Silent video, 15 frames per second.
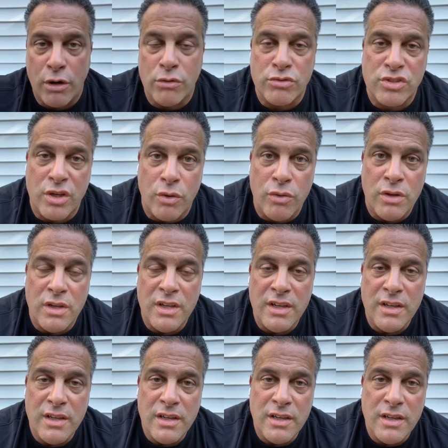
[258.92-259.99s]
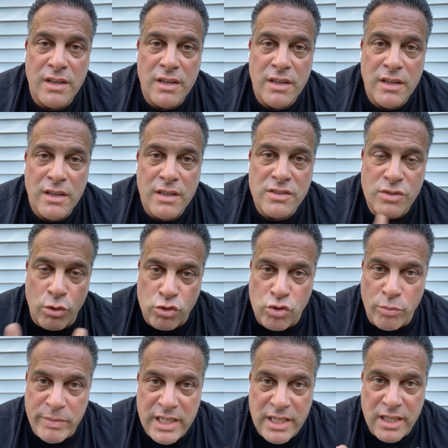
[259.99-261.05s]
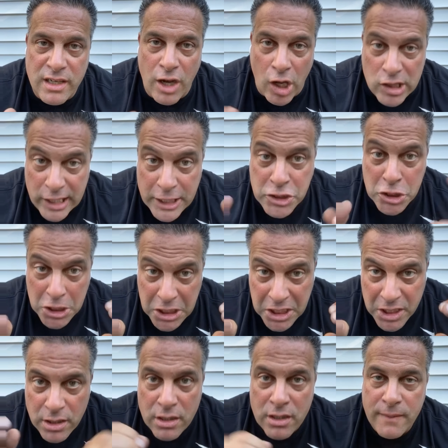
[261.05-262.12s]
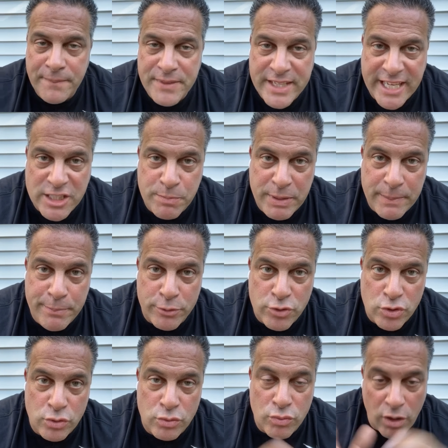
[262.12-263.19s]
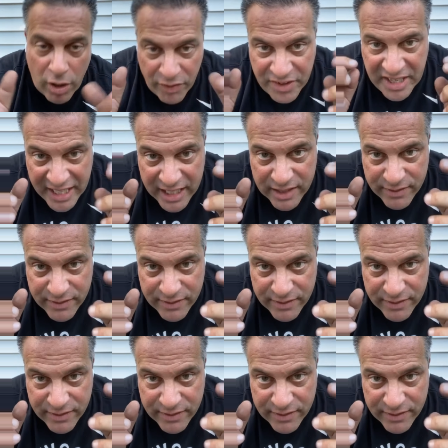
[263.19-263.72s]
So social media allegedly gets people to on the negative